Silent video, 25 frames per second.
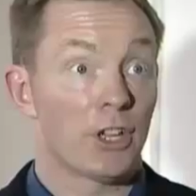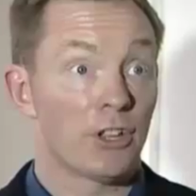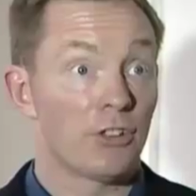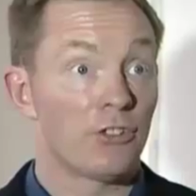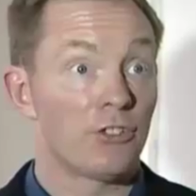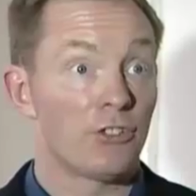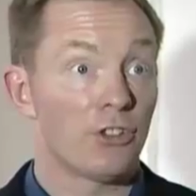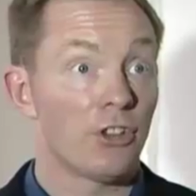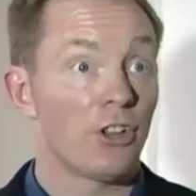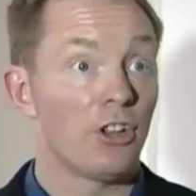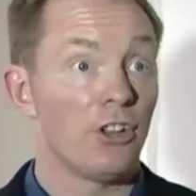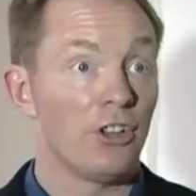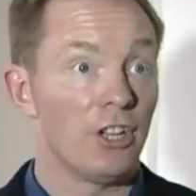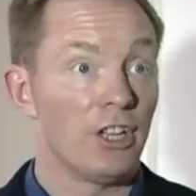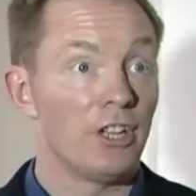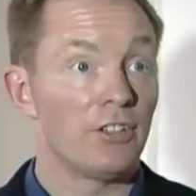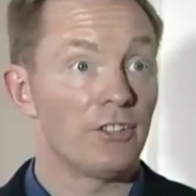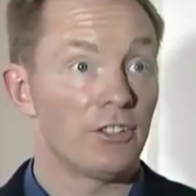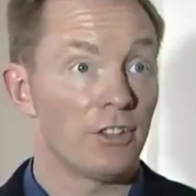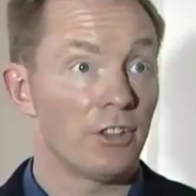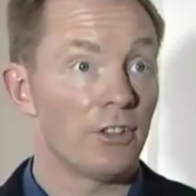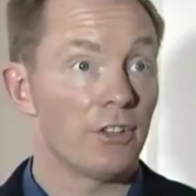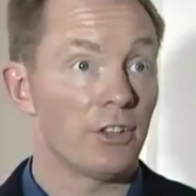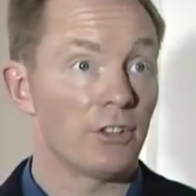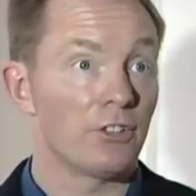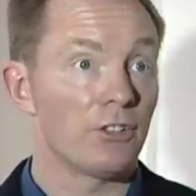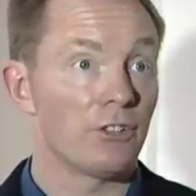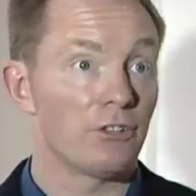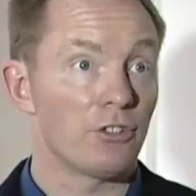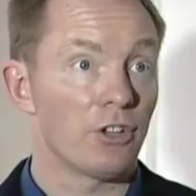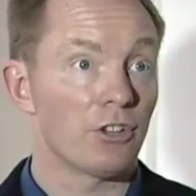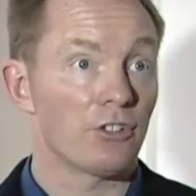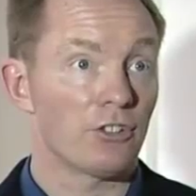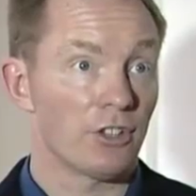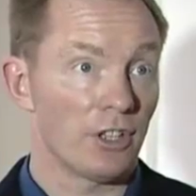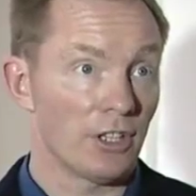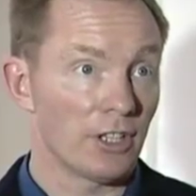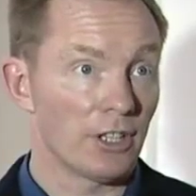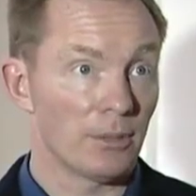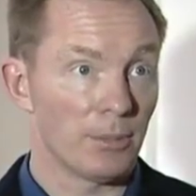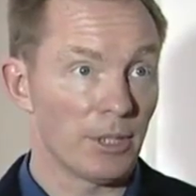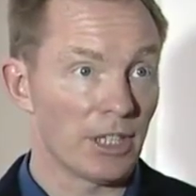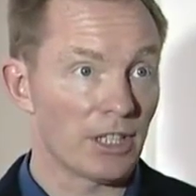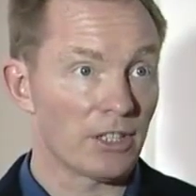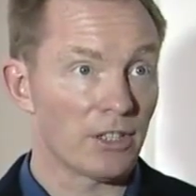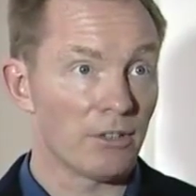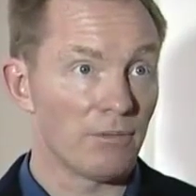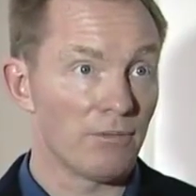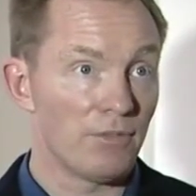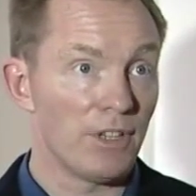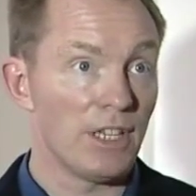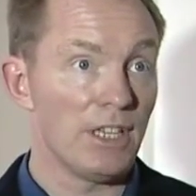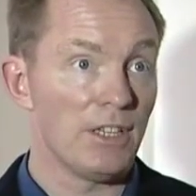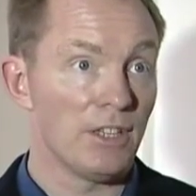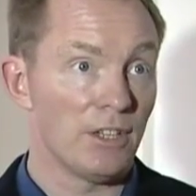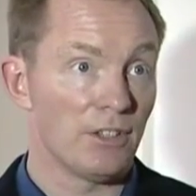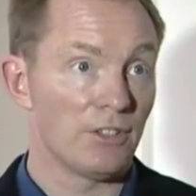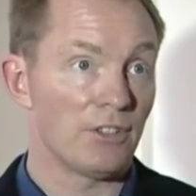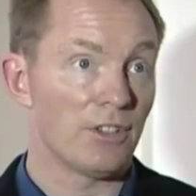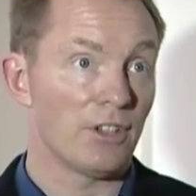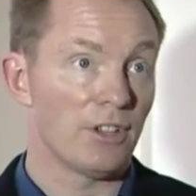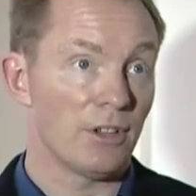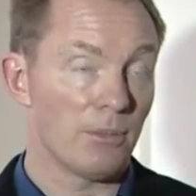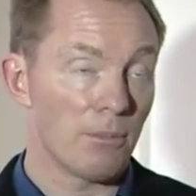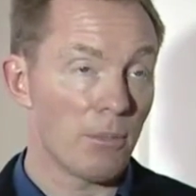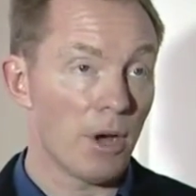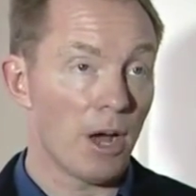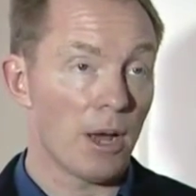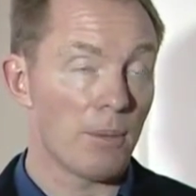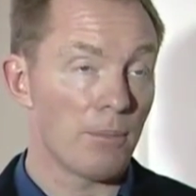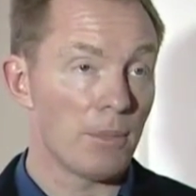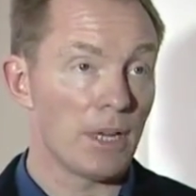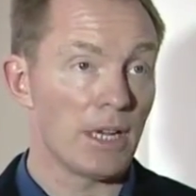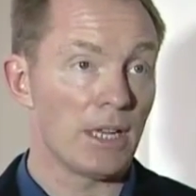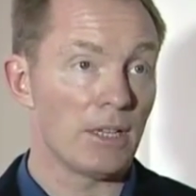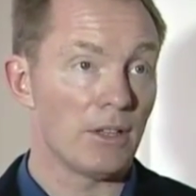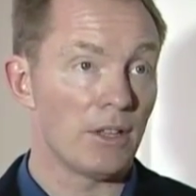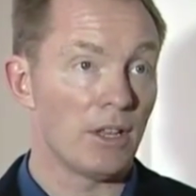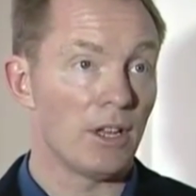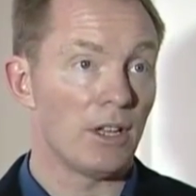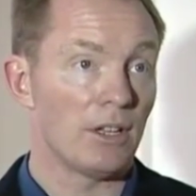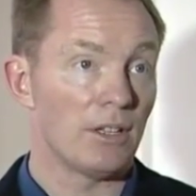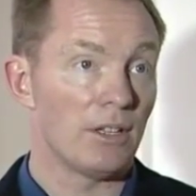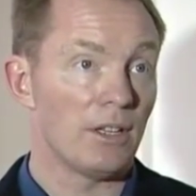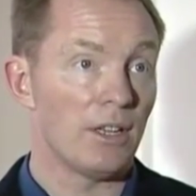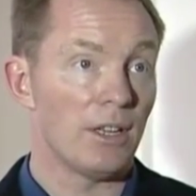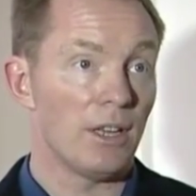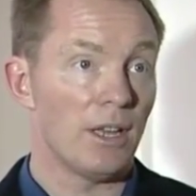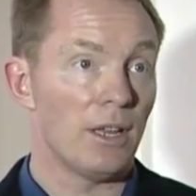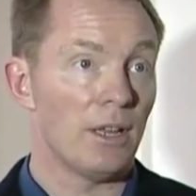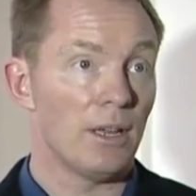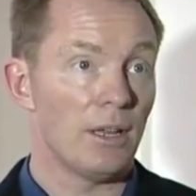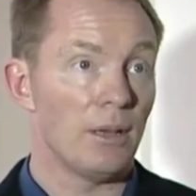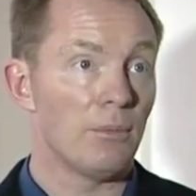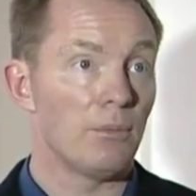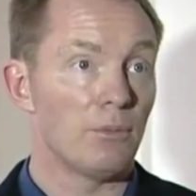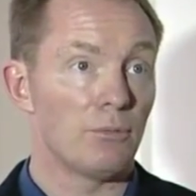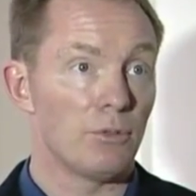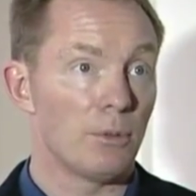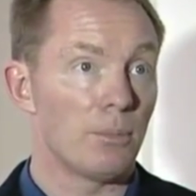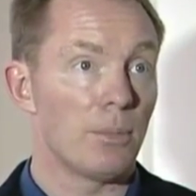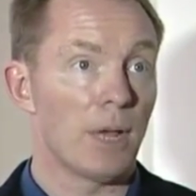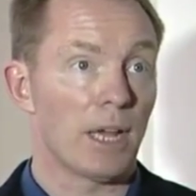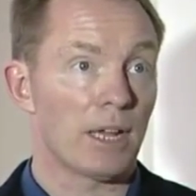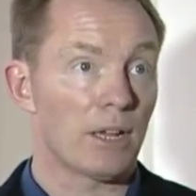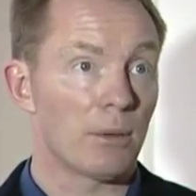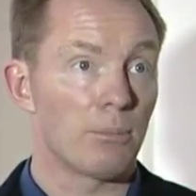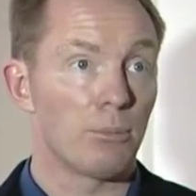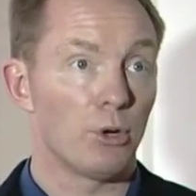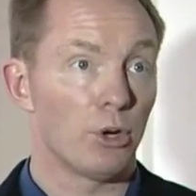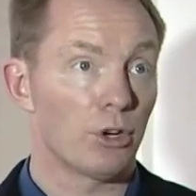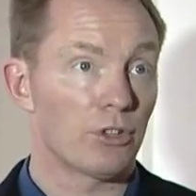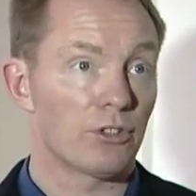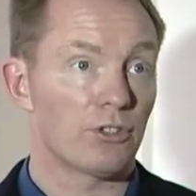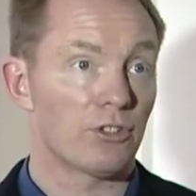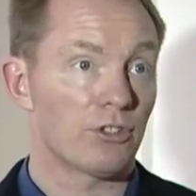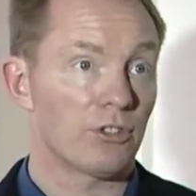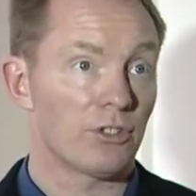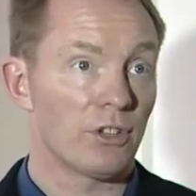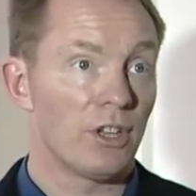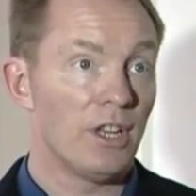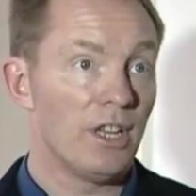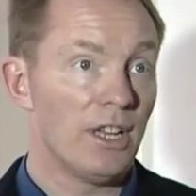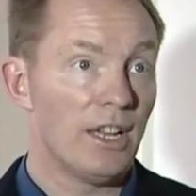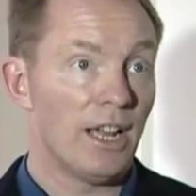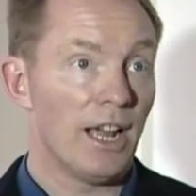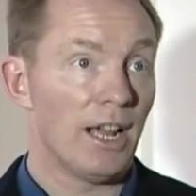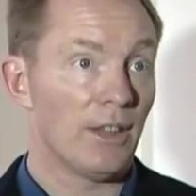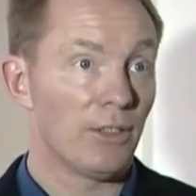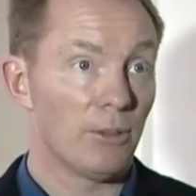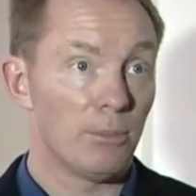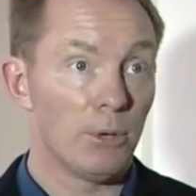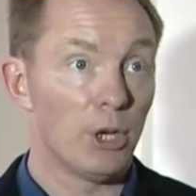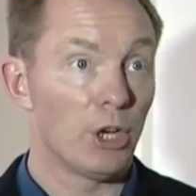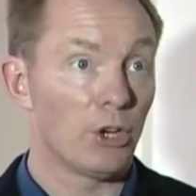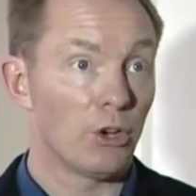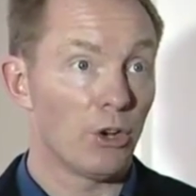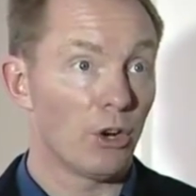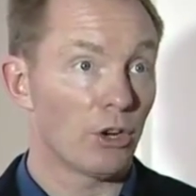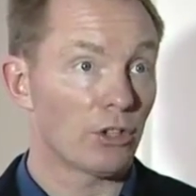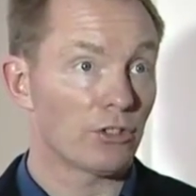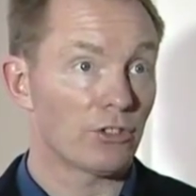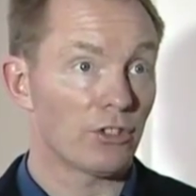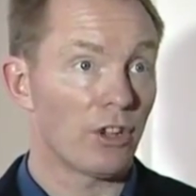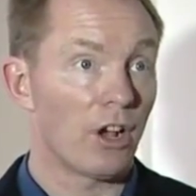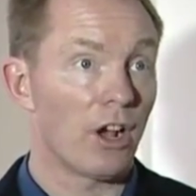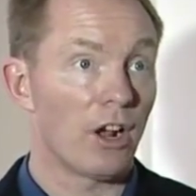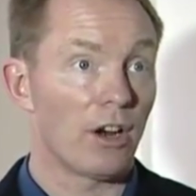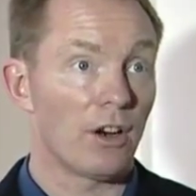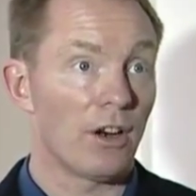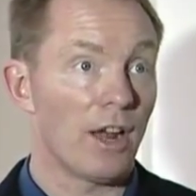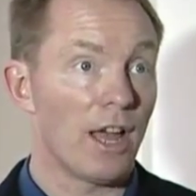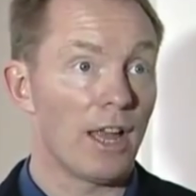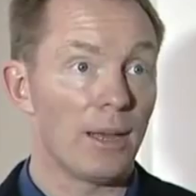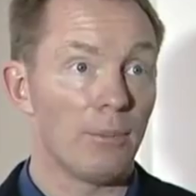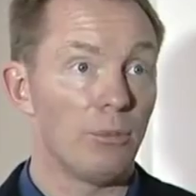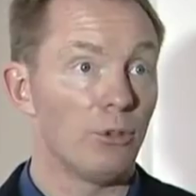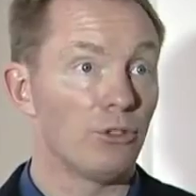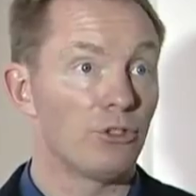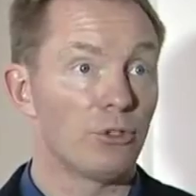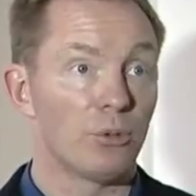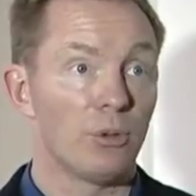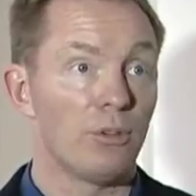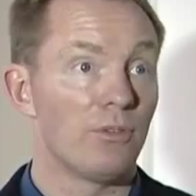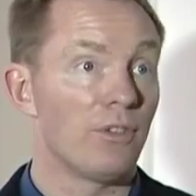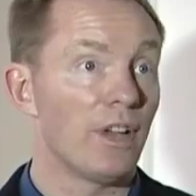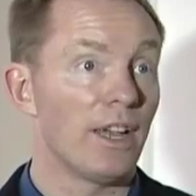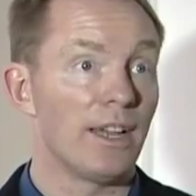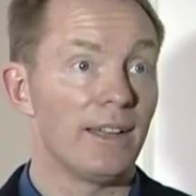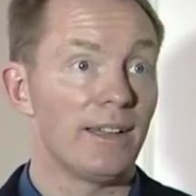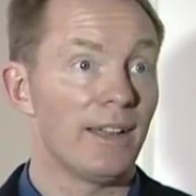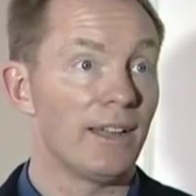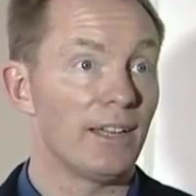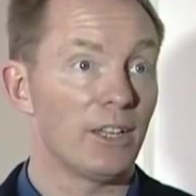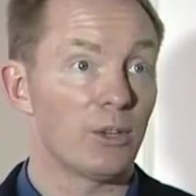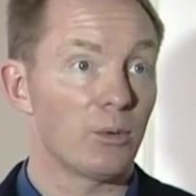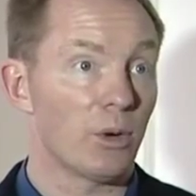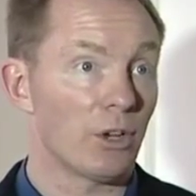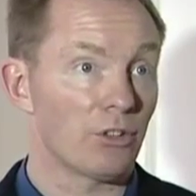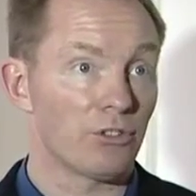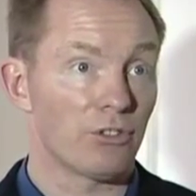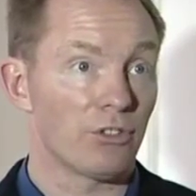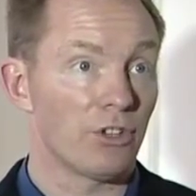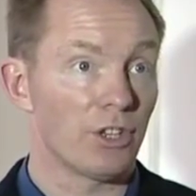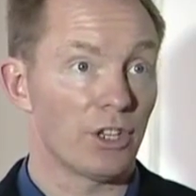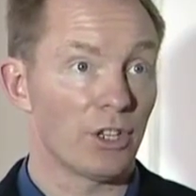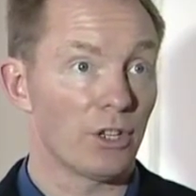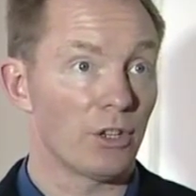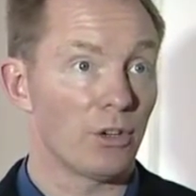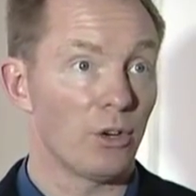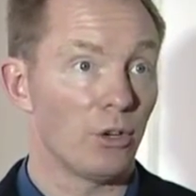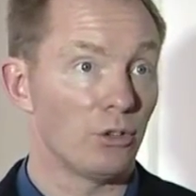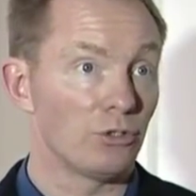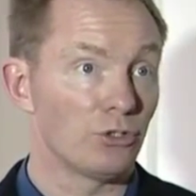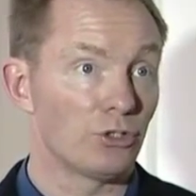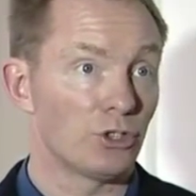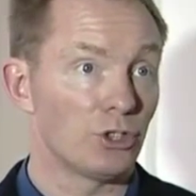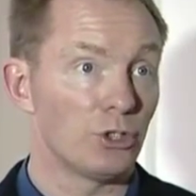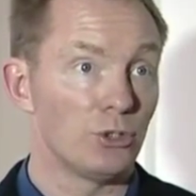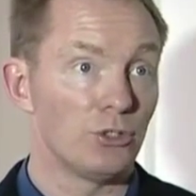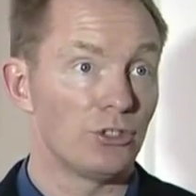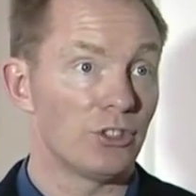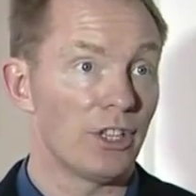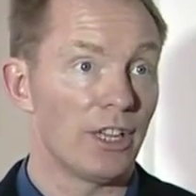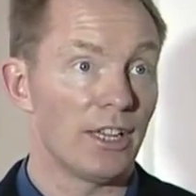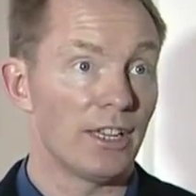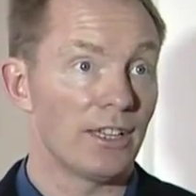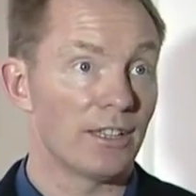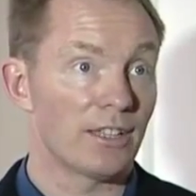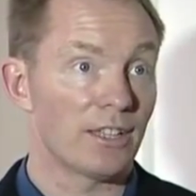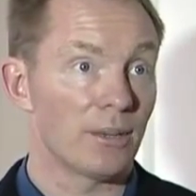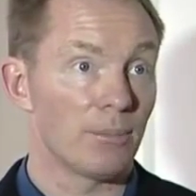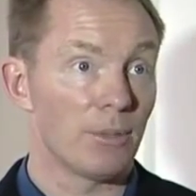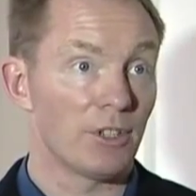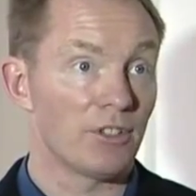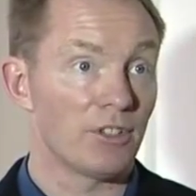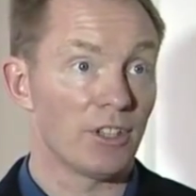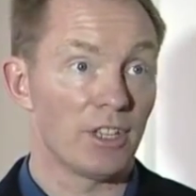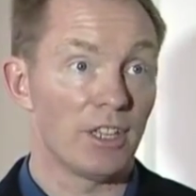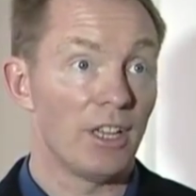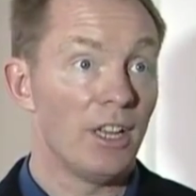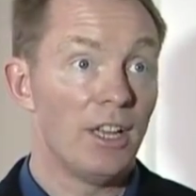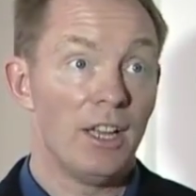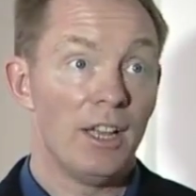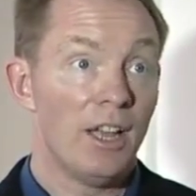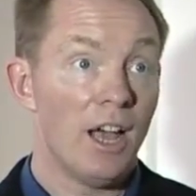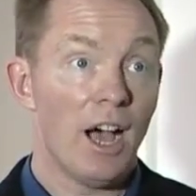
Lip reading: concern is that this is just a little bit convenient, and it might mean that Rebekah Brooks and the Murdochs are able to evade any questioning on Tuesday in committee.